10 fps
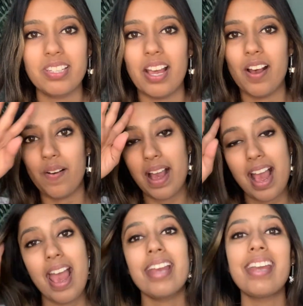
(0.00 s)
So
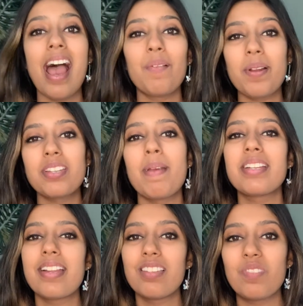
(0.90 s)
yeah, I wanted to make
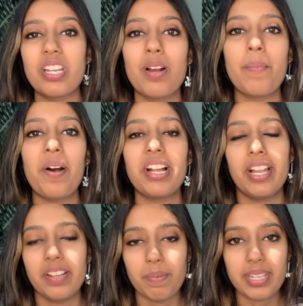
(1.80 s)
today's video about
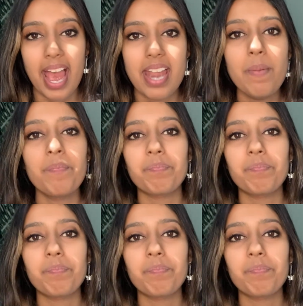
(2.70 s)
Helium 10.